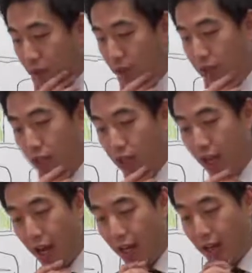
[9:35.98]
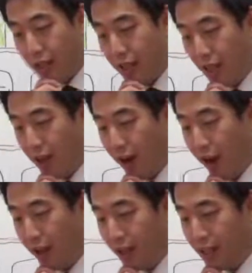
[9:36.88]
Let's look at other
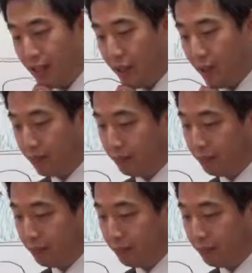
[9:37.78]
areas here.